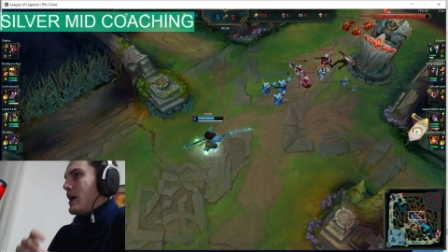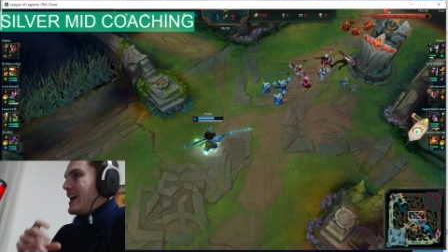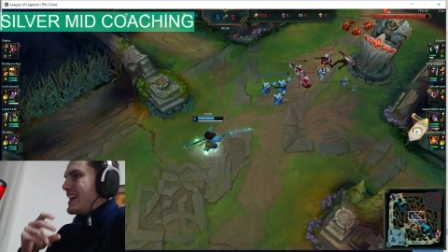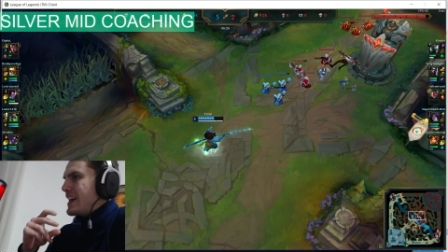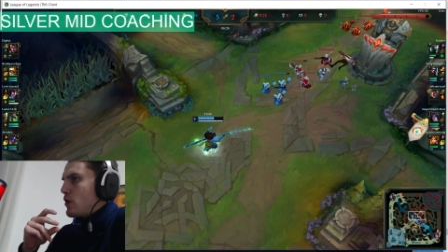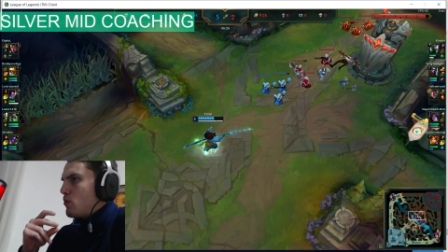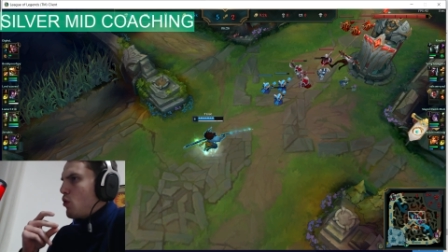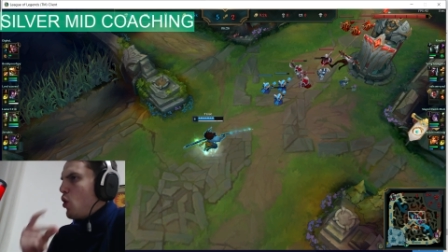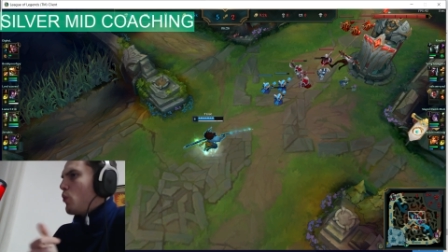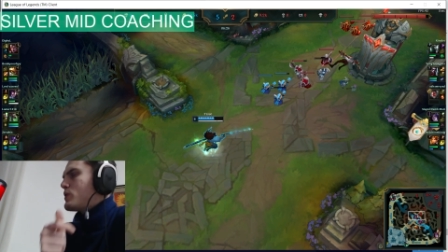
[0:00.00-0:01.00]
I can
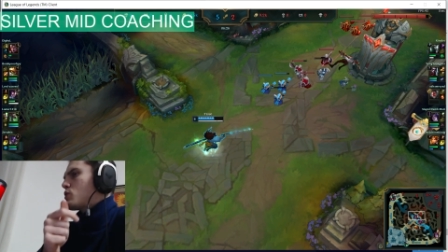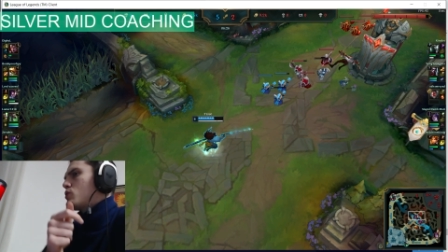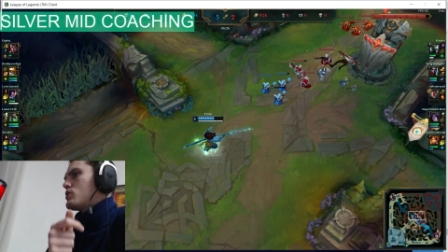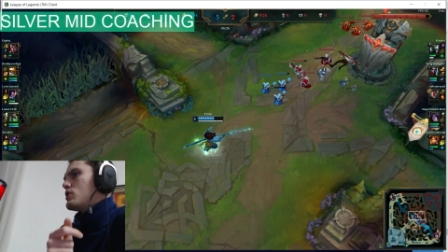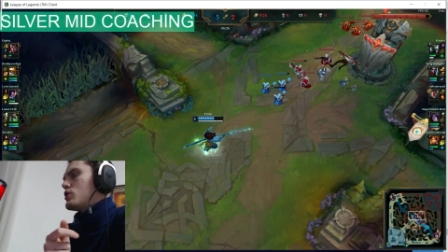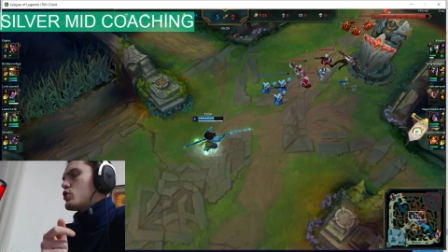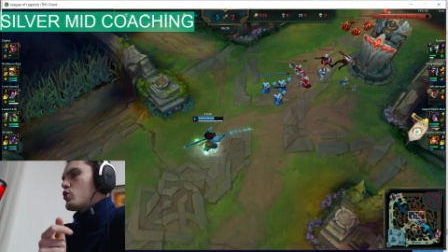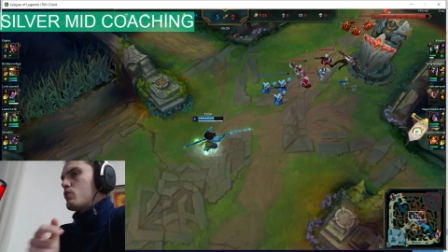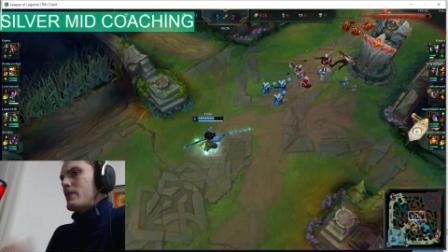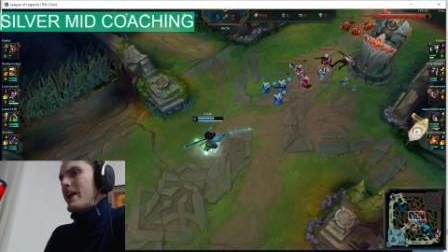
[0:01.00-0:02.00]
always consider
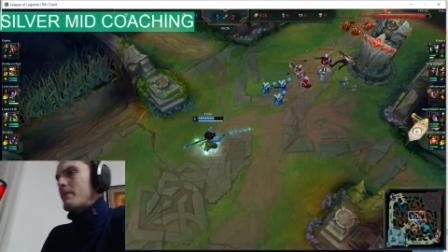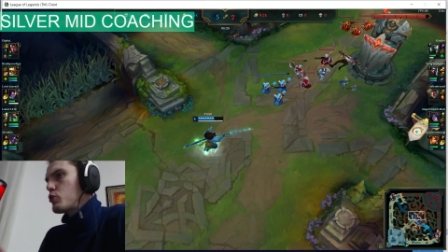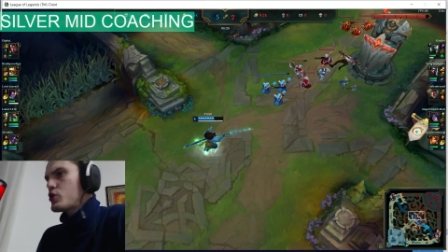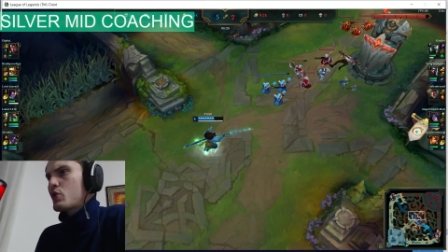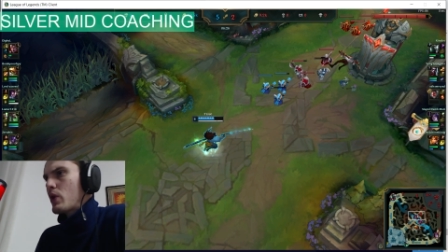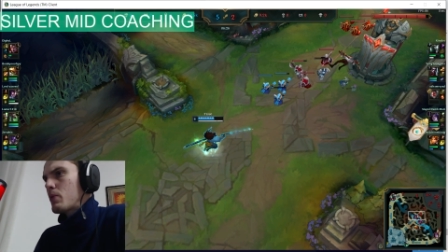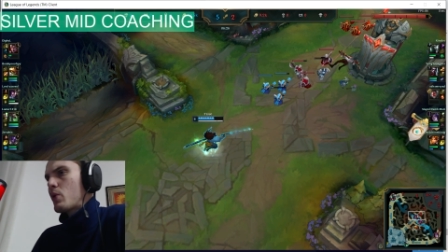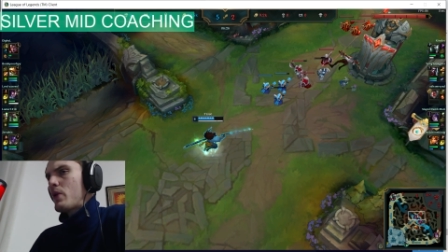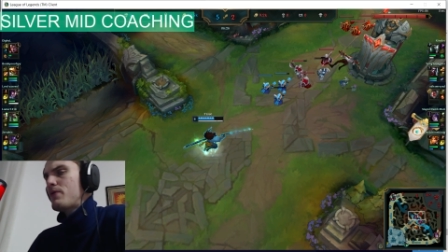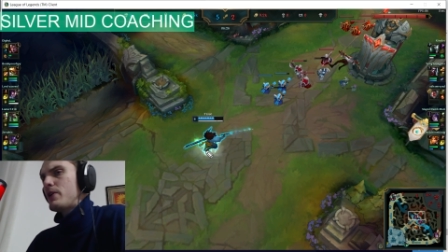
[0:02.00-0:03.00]
like pushing one more
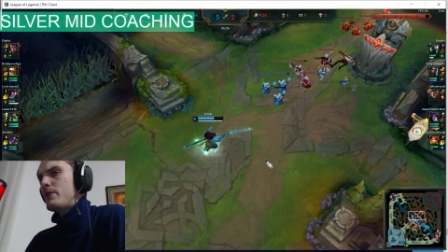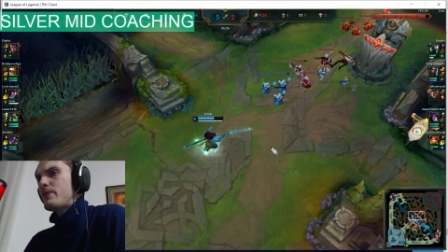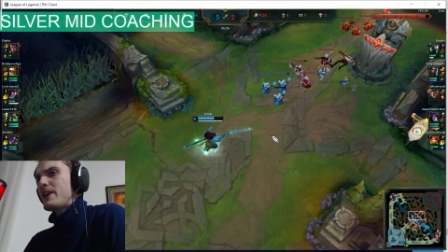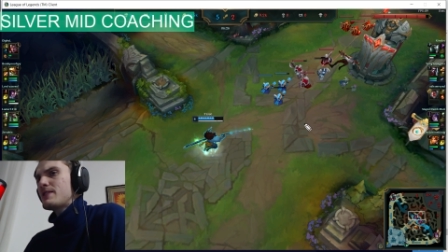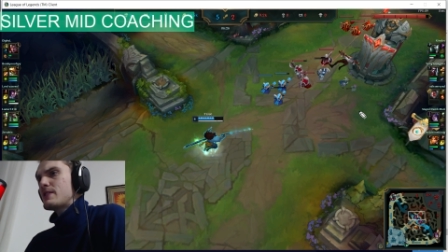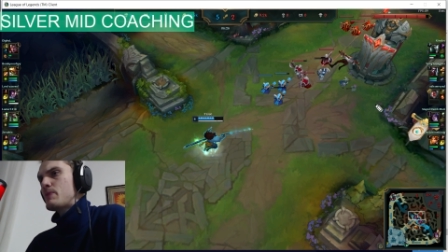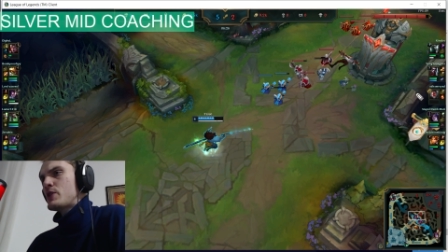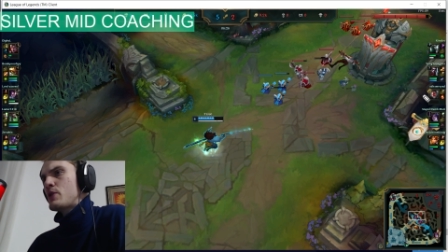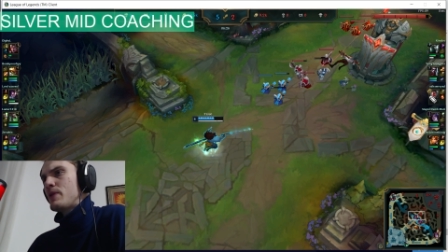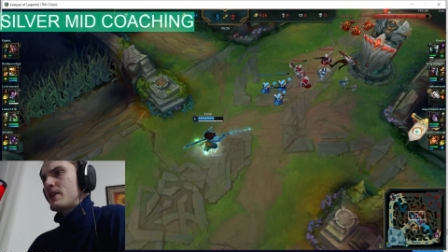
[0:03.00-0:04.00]
wave really fast,
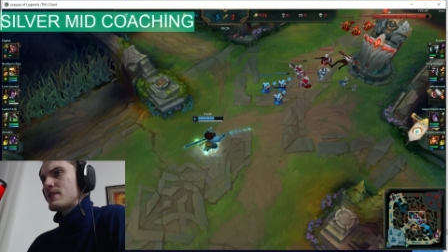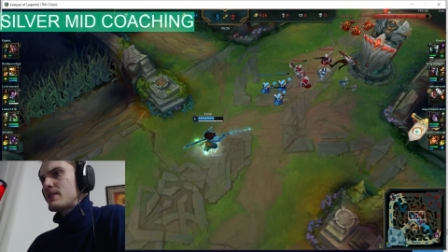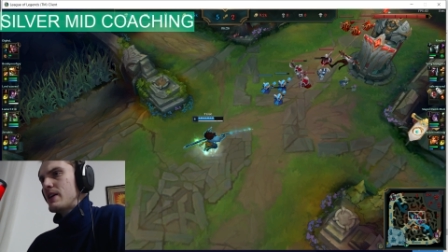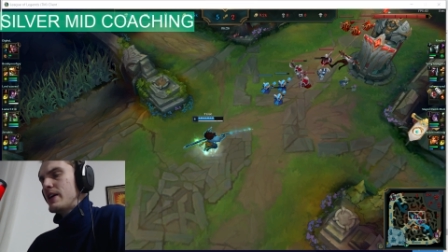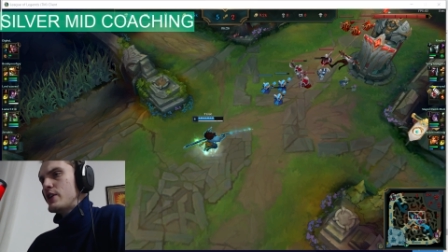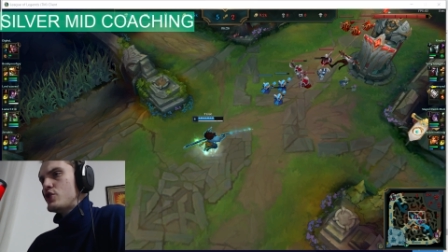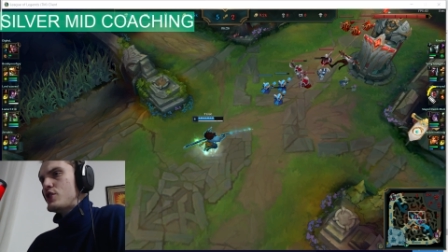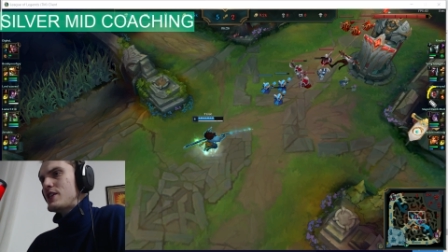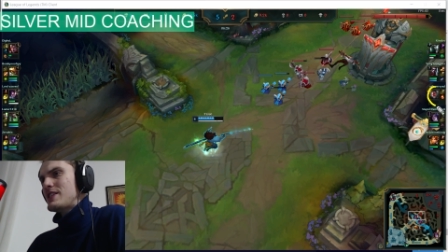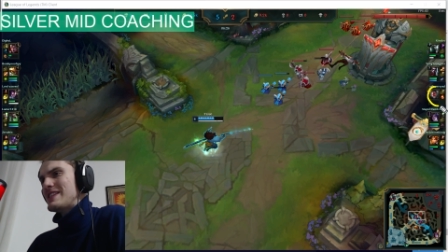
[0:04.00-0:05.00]
especially because
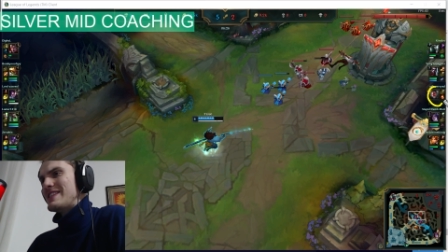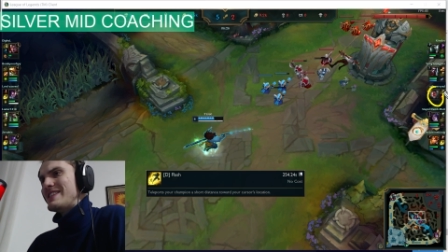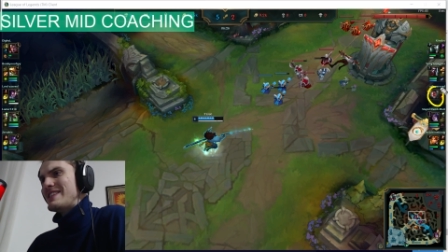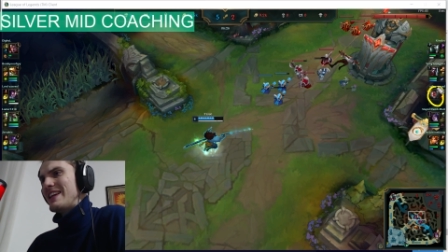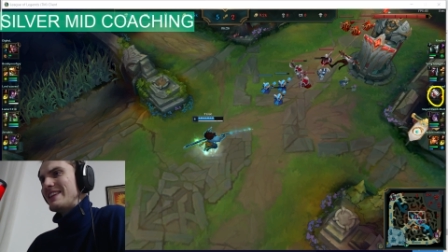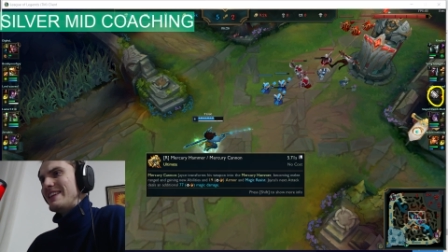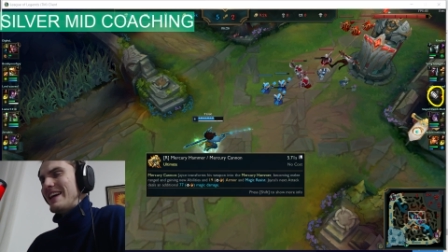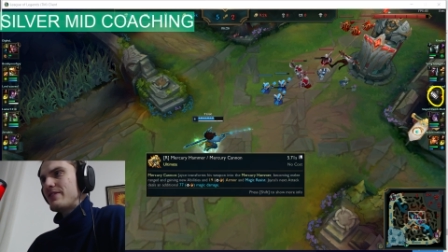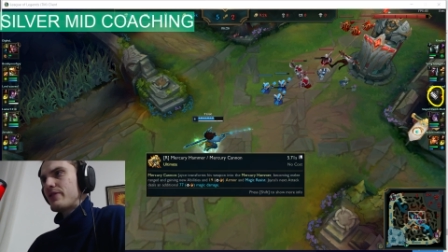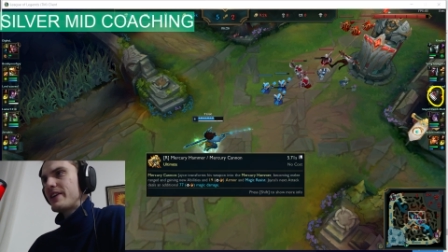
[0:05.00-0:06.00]
Jace is still
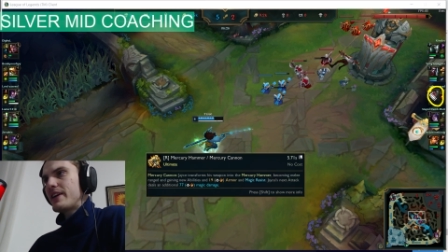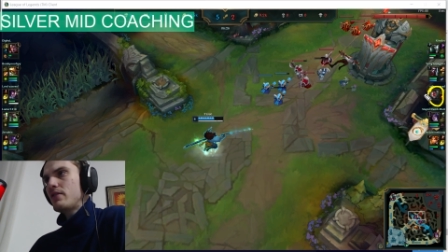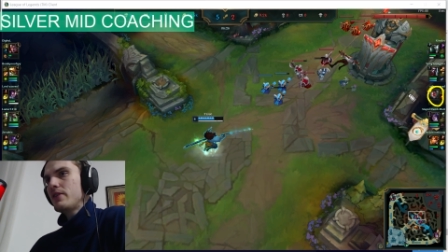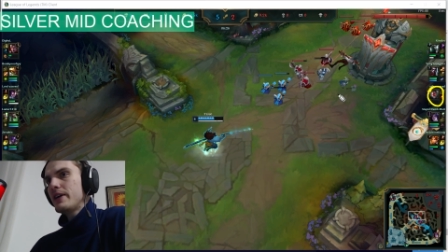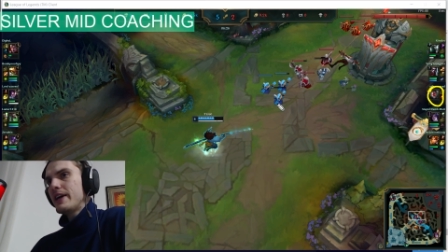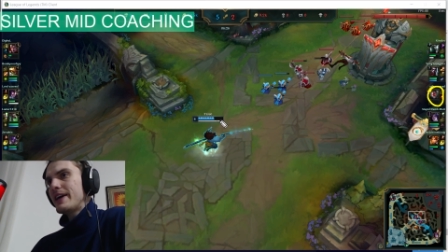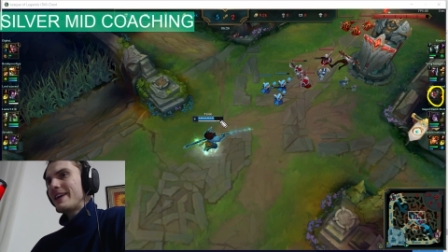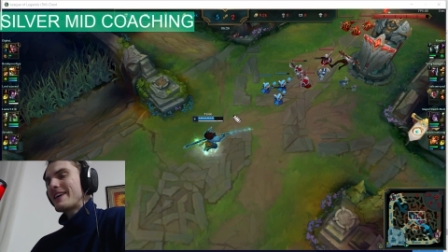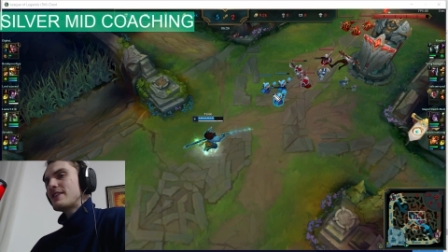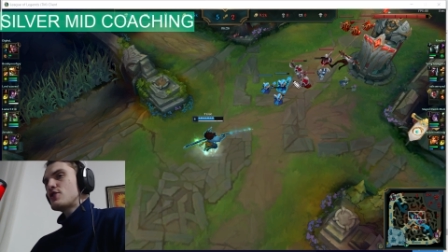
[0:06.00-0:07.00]
dead right now, and I
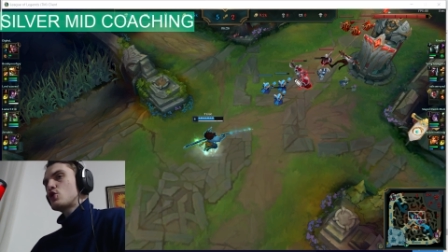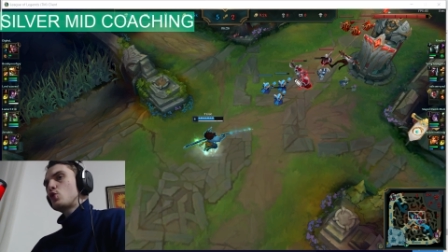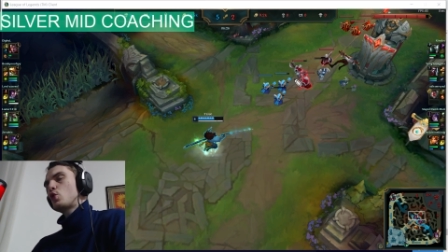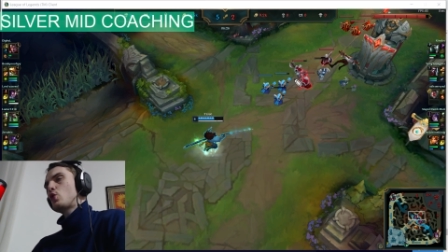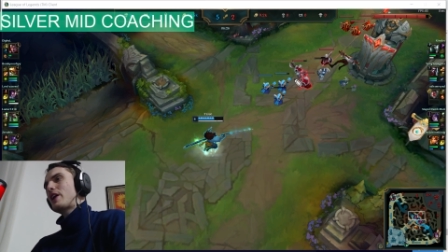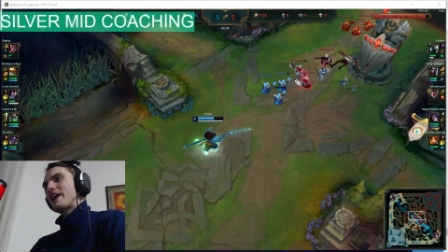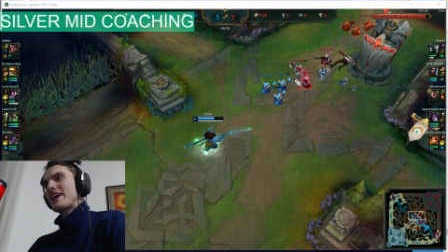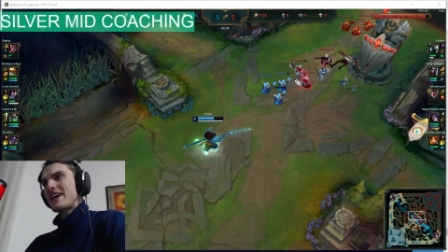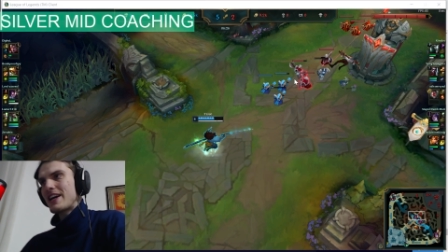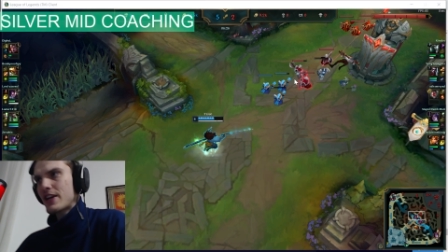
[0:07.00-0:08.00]
can screw, like I
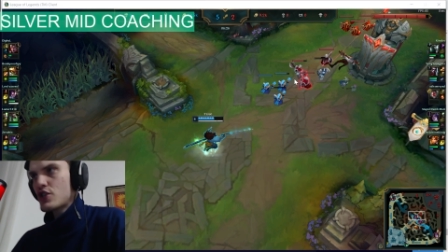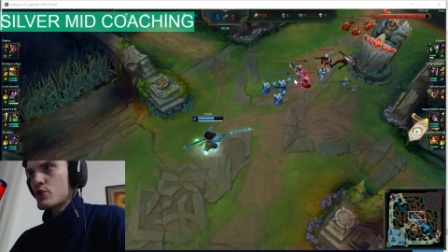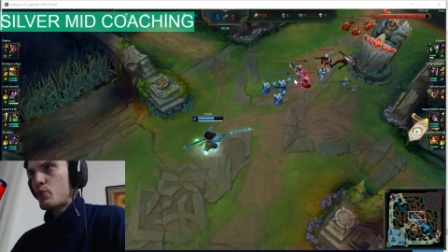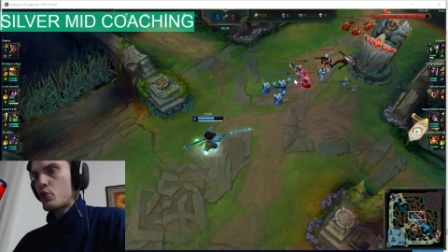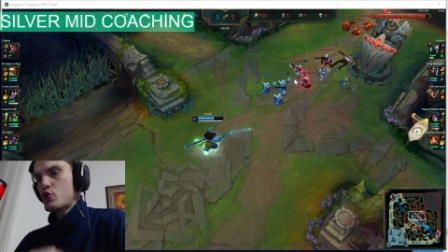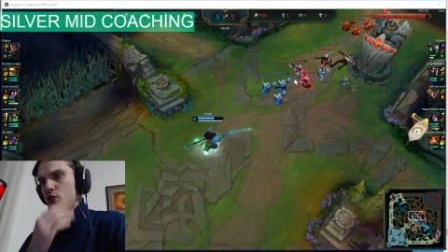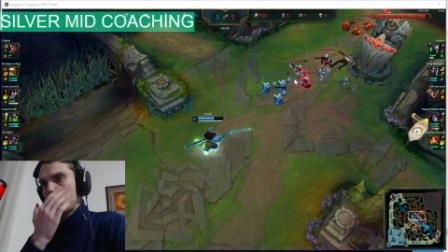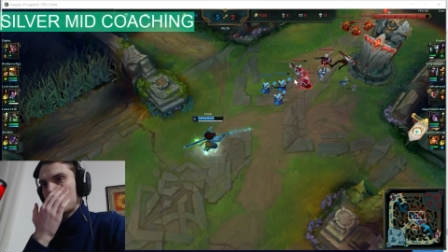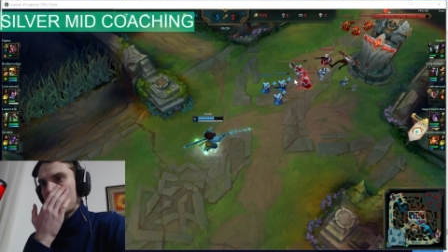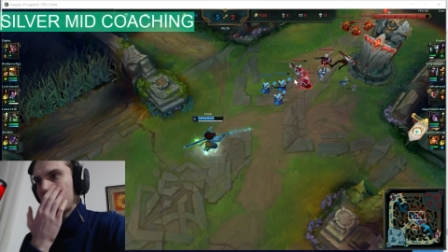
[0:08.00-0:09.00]
can, I can just push
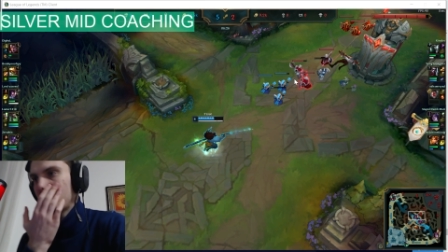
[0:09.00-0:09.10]
this wave.